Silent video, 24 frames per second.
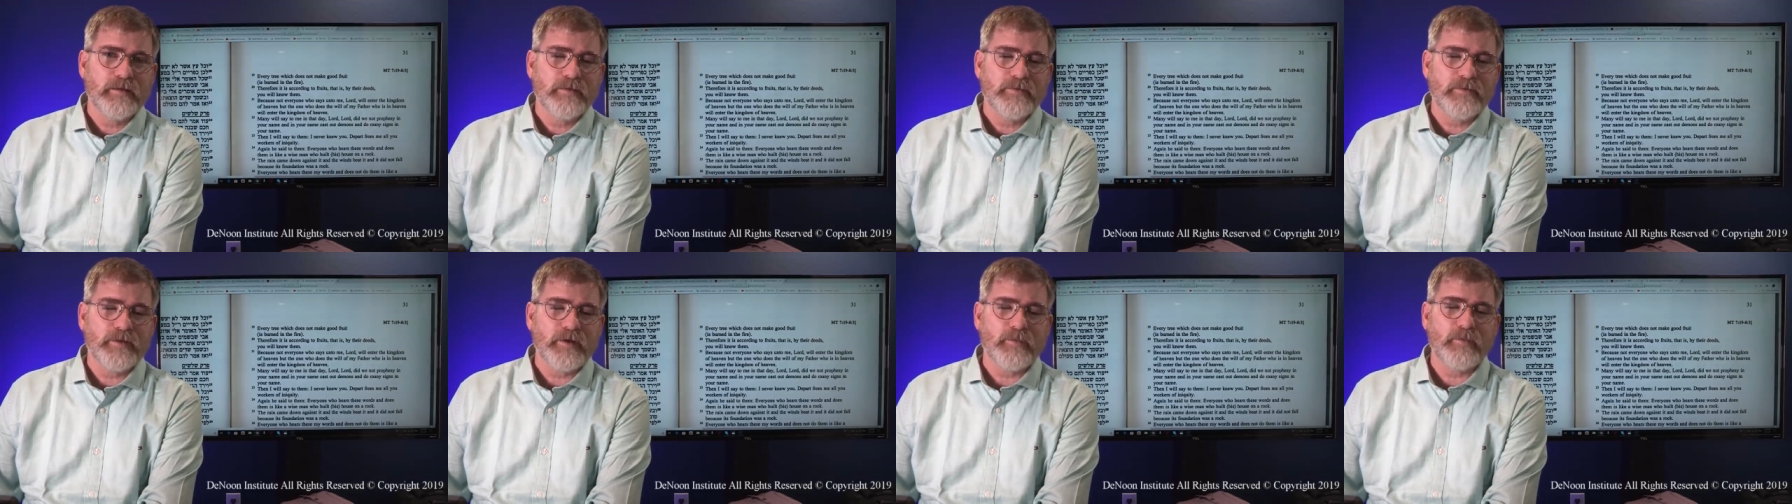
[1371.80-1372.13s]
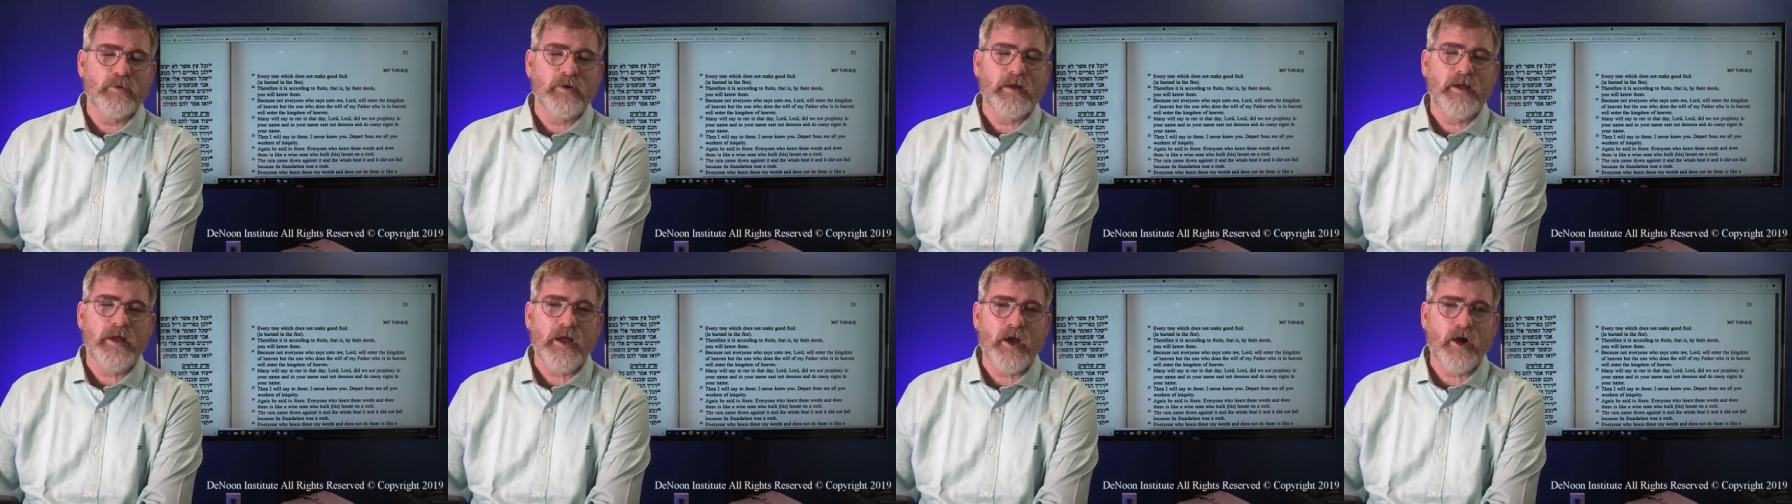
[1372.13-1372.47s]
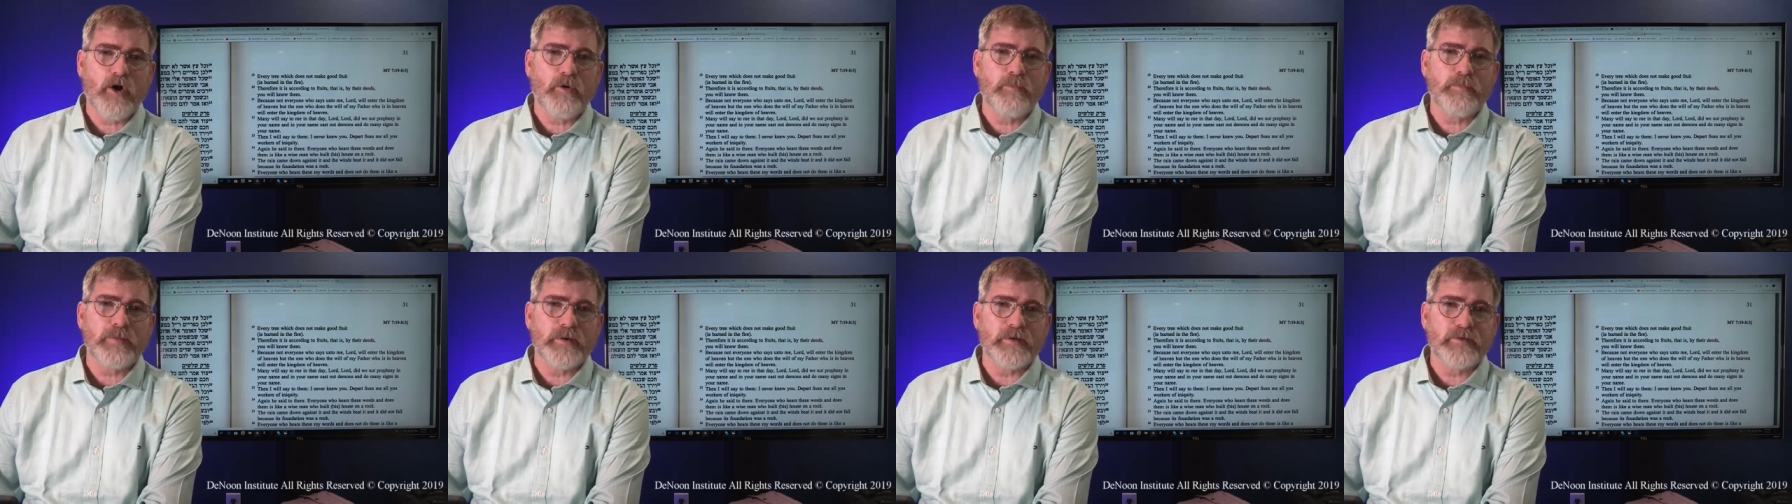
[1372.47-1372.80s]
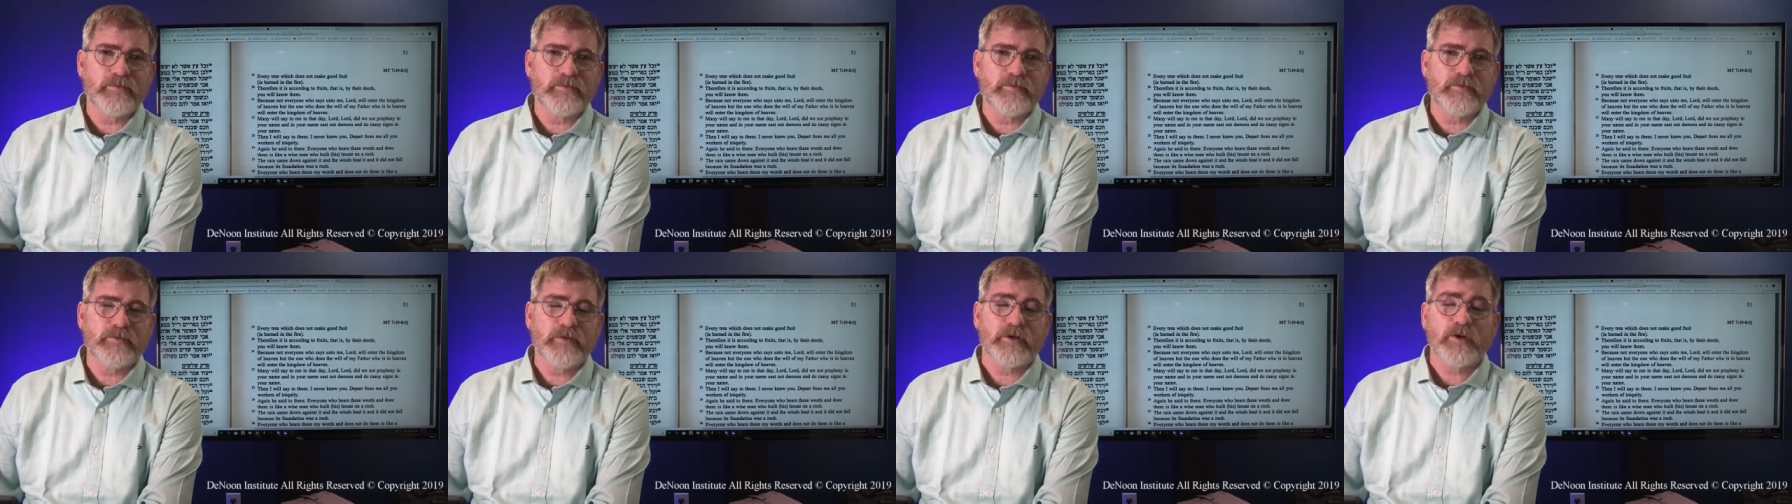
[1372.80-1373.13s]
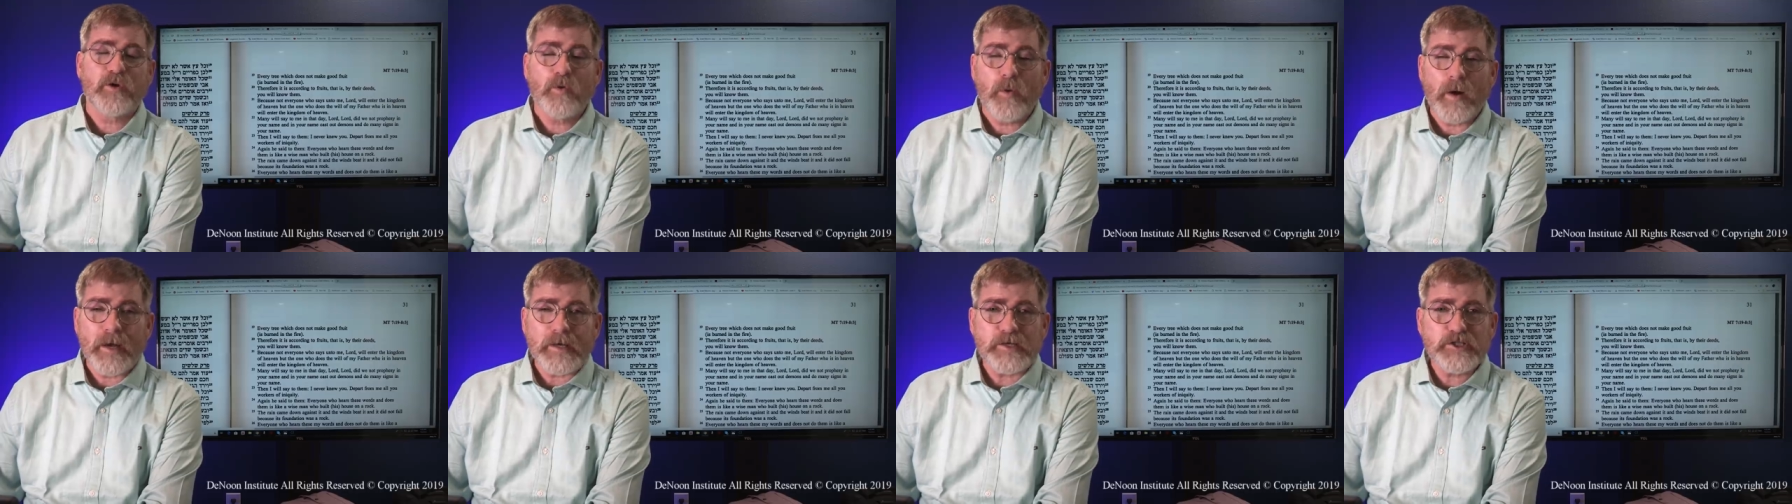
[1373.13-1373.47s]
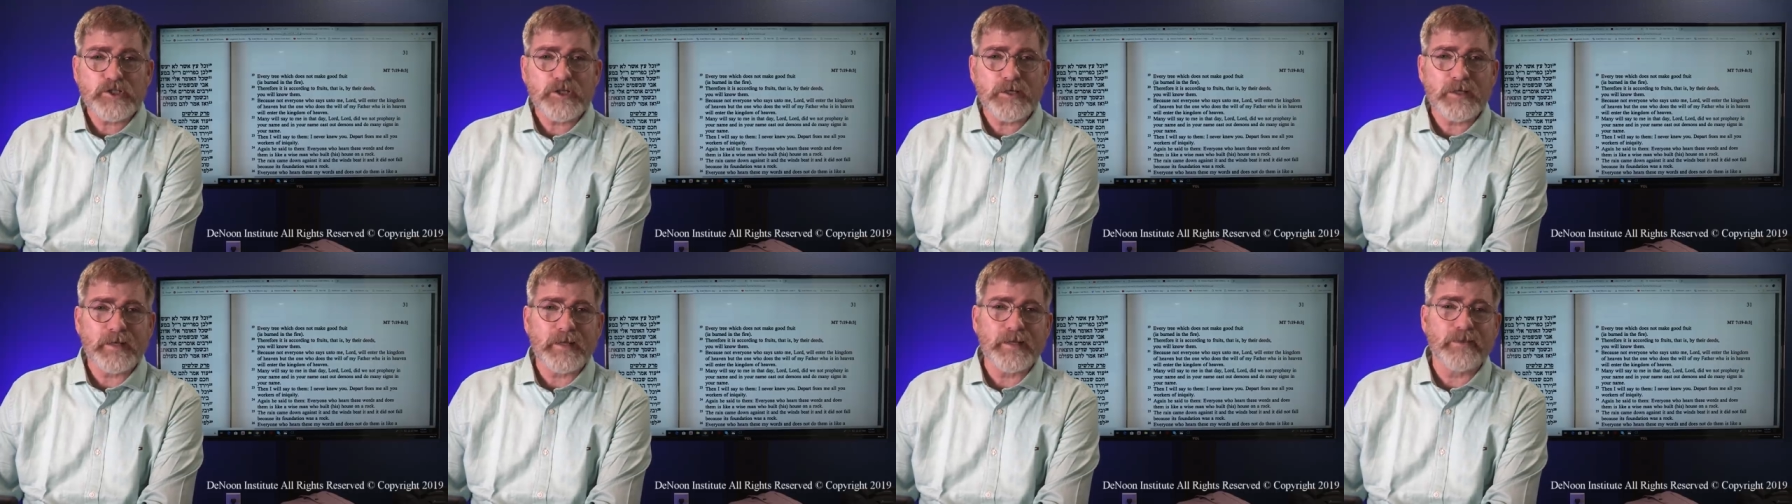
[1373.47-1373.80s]
that will help us. The
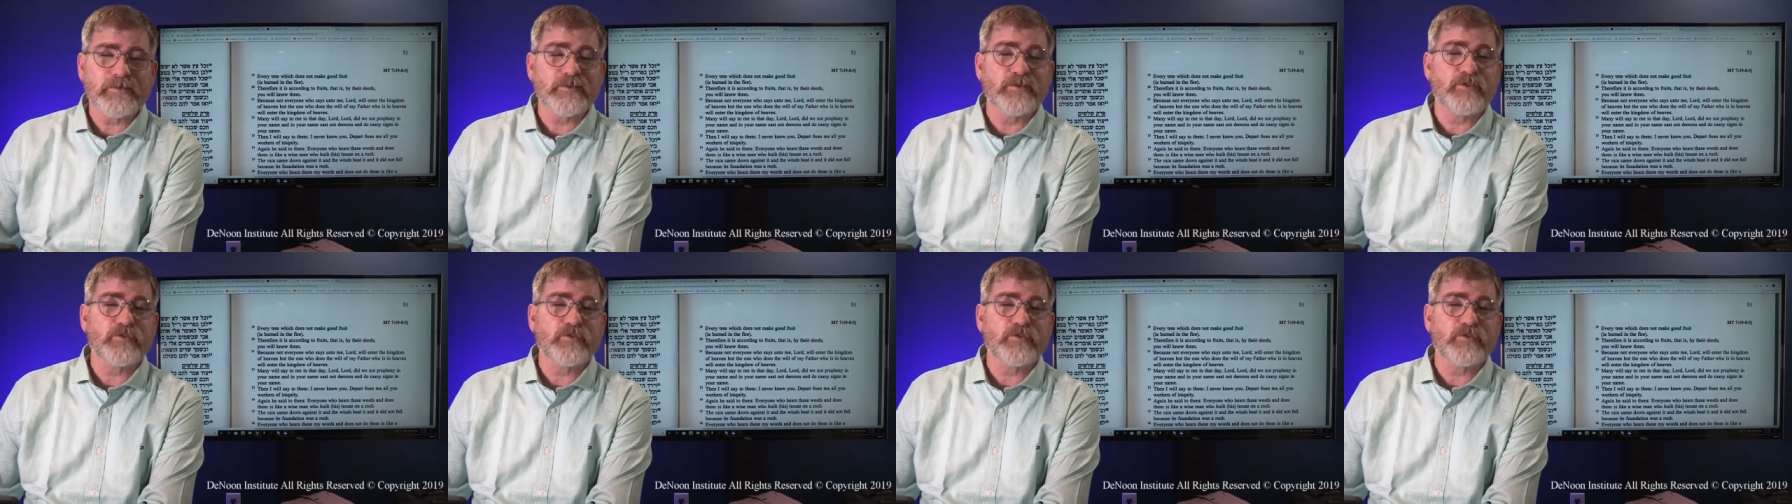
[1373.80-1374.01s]
question is,